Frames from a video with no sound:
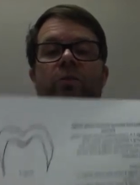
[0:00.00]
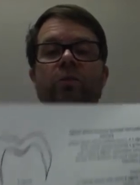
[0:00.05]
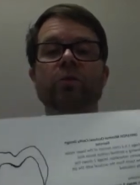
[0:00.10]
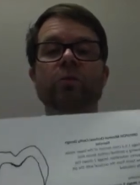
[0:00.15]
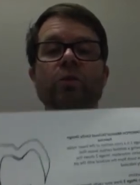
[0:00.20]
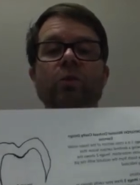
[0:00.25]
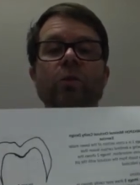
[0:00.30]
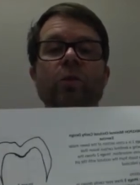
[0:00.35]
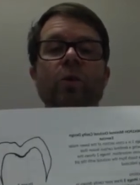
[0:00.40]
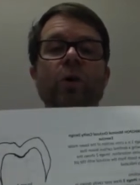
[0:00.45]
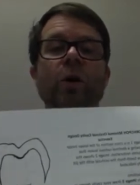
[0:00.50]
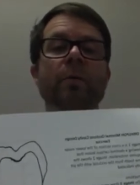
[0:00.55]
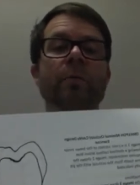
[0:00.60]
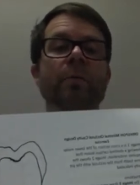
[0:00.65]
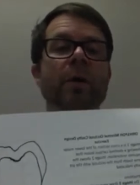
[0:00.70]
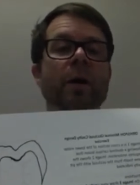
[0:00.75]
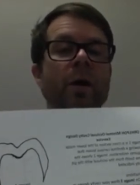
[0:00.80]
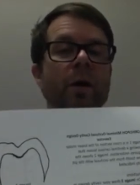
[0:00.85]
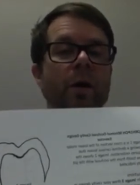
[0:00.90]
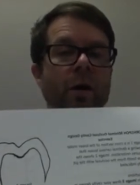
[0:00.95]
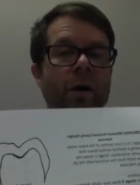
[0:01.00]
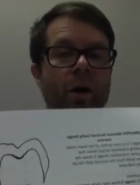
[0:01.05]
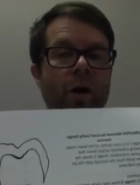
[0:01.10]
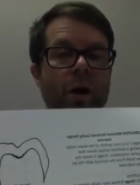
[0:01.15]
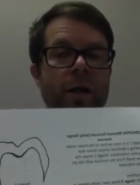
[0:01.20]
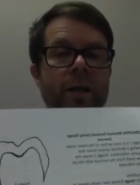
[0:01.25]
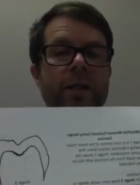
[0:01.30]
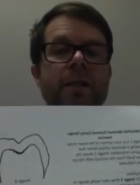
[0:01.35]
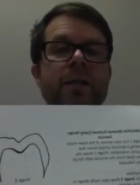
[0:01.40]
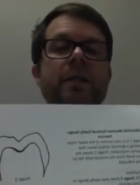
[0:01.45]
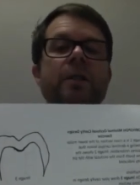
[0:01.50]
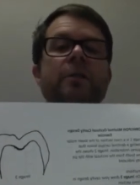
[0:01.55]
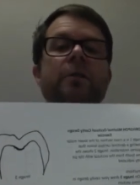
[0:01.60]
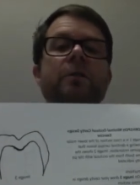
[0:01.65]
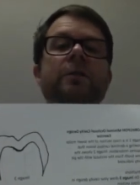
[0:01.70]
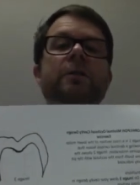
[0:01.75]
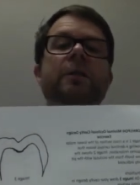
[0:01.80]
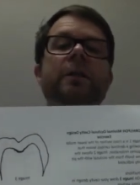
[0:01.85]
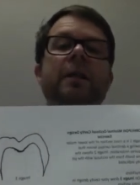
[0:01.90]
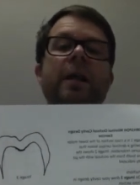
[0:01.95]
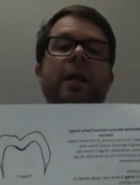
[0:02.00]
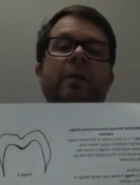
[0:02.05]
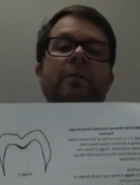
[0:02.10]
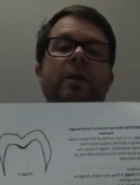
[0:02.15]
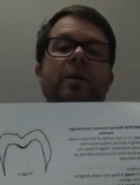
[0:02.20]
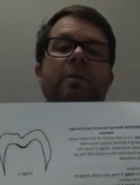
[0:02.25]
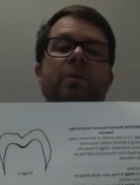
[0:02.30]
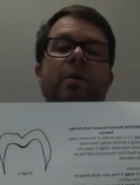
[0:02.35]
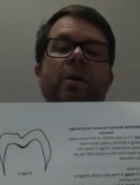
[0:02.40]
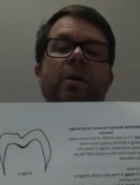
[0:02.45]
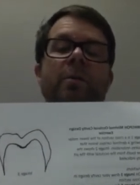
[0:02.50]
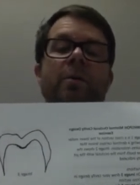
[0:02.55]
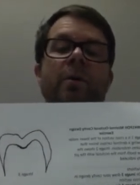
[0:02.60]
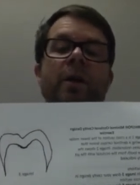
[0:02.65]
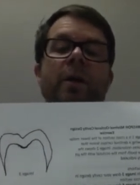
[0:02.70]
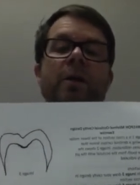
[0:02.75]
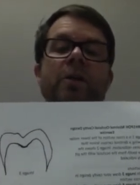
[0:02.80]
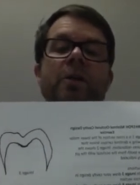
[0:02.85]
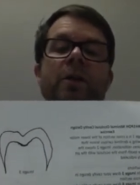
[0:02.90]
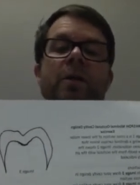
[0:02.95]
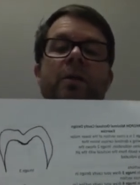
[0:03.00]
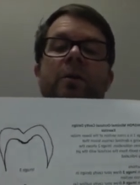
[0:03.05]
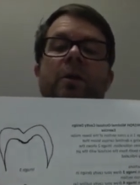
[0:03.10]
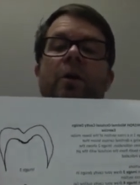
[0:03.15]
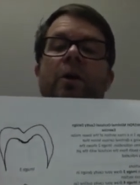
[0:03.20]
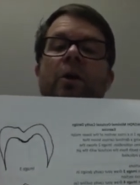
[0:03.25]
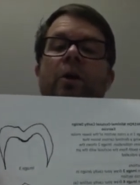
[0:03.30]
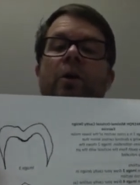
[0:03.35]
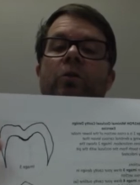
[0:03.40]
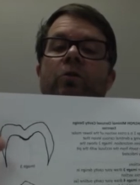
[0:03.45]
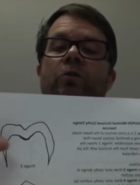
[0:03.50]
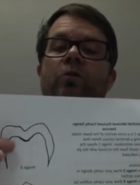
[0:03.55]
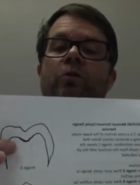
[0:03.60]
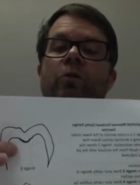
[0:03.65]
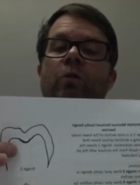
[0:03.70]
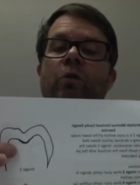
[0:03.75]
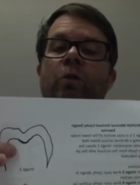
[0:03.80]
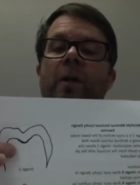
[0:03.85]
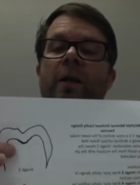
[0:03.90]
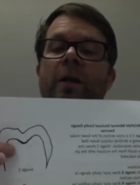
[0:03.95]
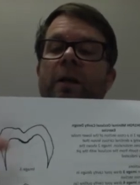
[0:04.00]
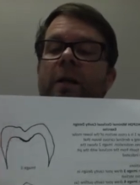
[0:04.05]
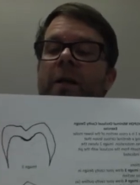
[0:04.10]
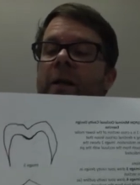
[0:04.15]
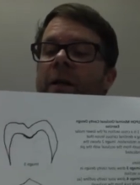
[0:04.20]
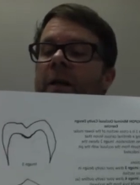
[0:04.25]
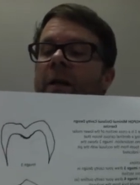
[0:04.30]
drew your ideal cavity preparation, draw in